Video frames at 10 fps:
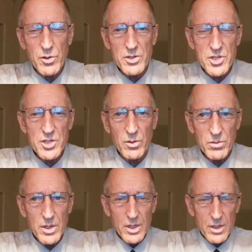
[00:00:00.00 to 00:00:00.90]
can
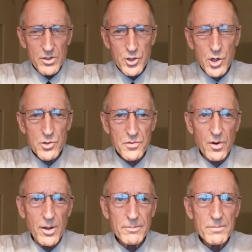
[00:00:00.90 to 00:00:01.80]
still choose
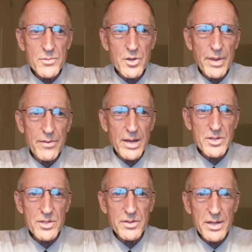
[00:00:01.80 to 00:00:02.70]
from. So
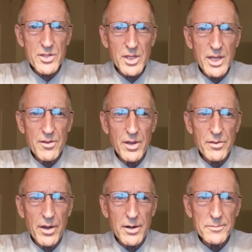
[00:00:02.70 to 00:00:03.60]
that's the key
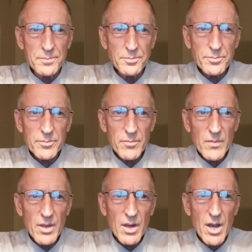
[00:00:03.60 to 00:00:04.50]
thing there.
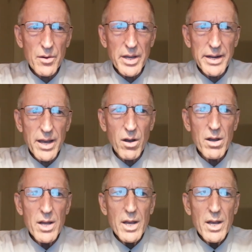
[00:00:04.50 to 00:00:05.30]
Okay, now